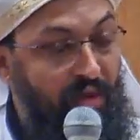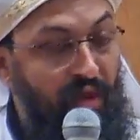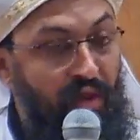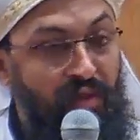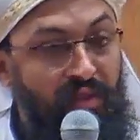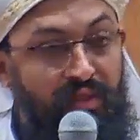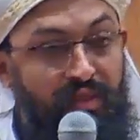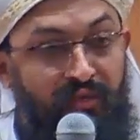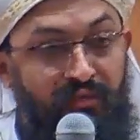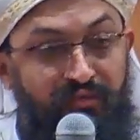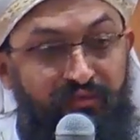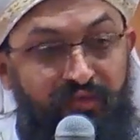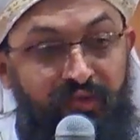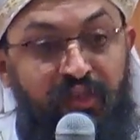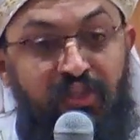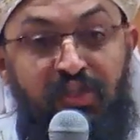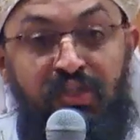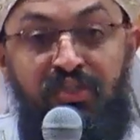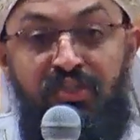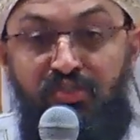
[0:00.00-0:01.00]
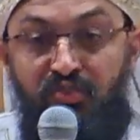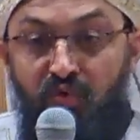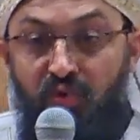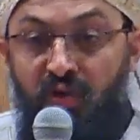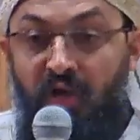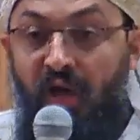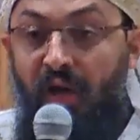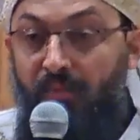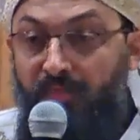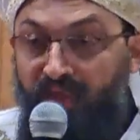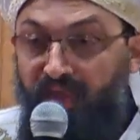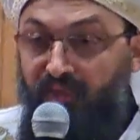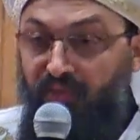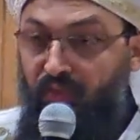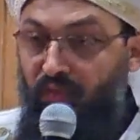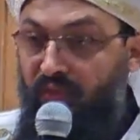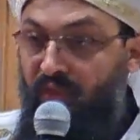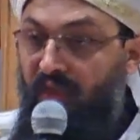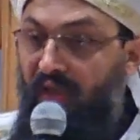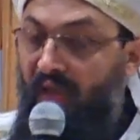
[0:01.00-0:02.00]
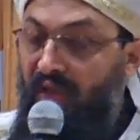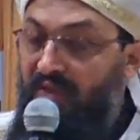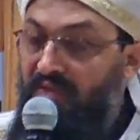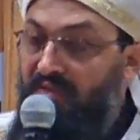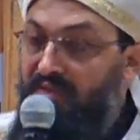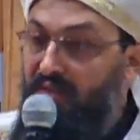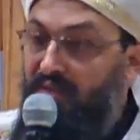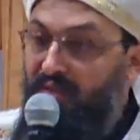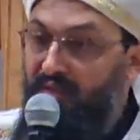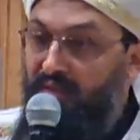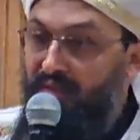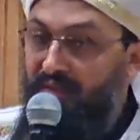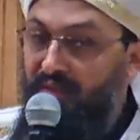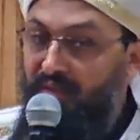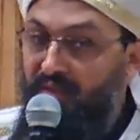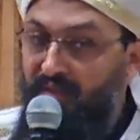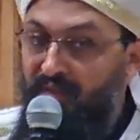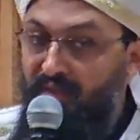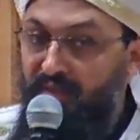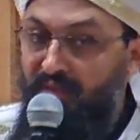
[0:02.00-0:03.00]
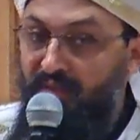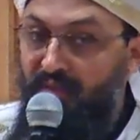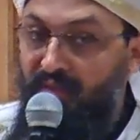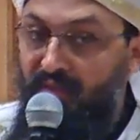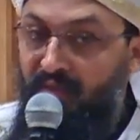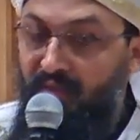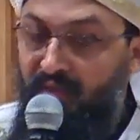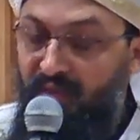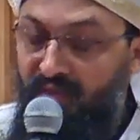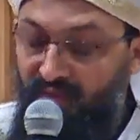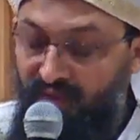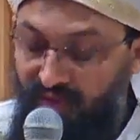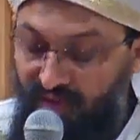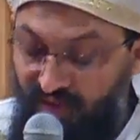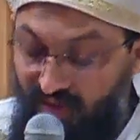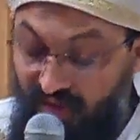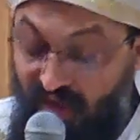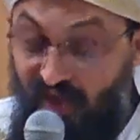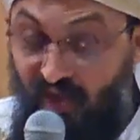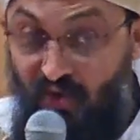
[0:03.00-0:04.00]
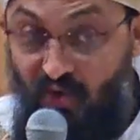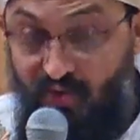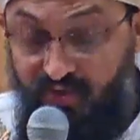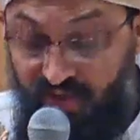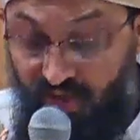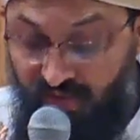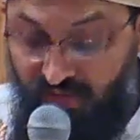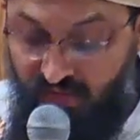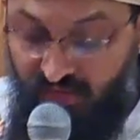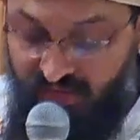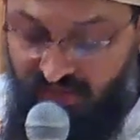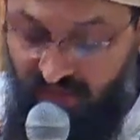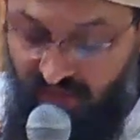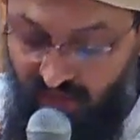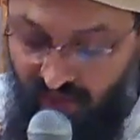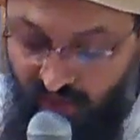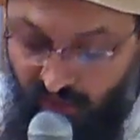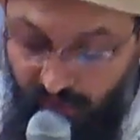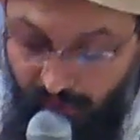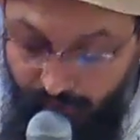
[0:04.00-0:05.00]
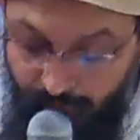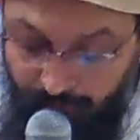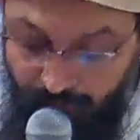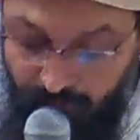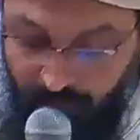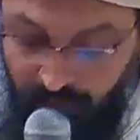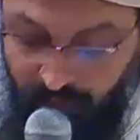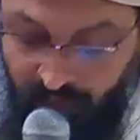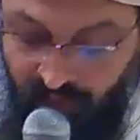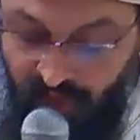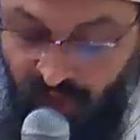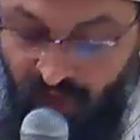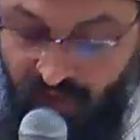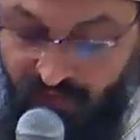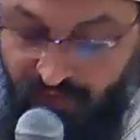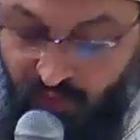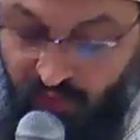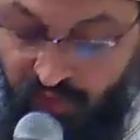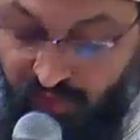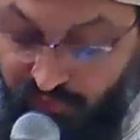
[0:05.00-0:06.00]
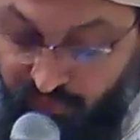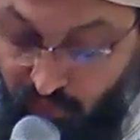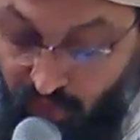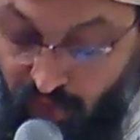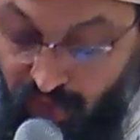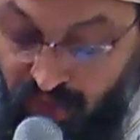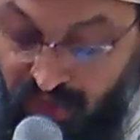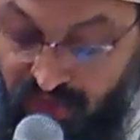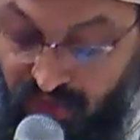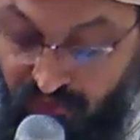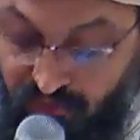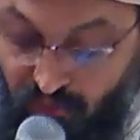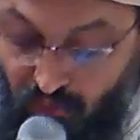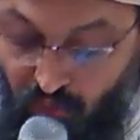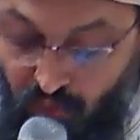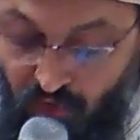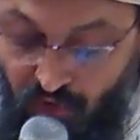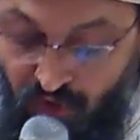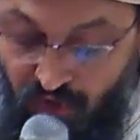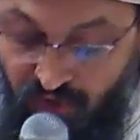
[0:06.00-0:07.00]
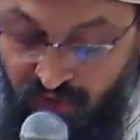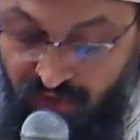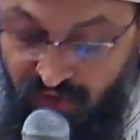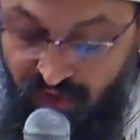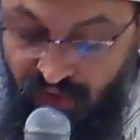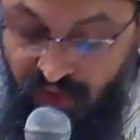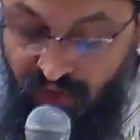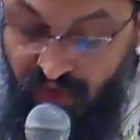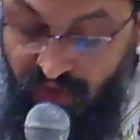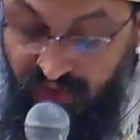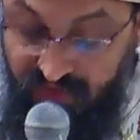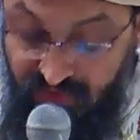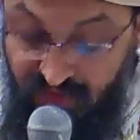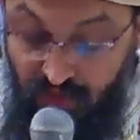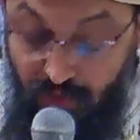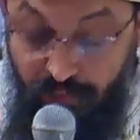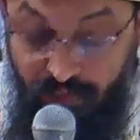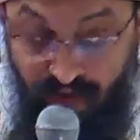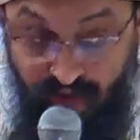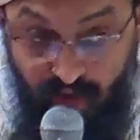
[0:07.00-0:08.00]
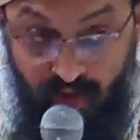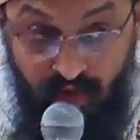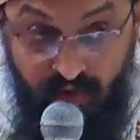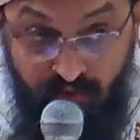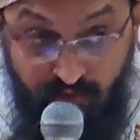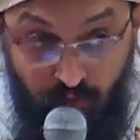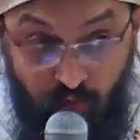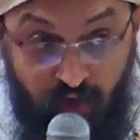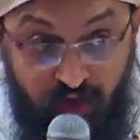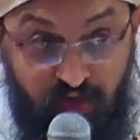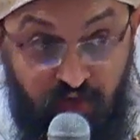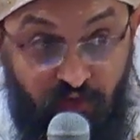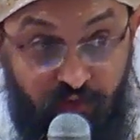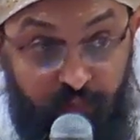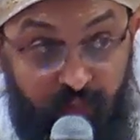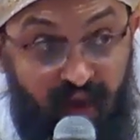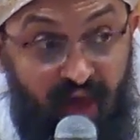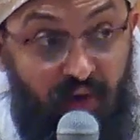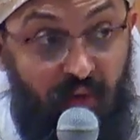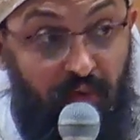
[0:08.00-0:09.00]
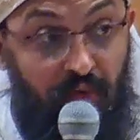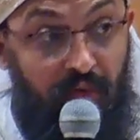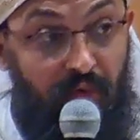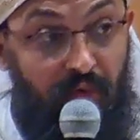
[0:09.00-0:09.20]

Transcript: the fishes to come into the net. And he goes on to say, for the voice of the word is the voice of power.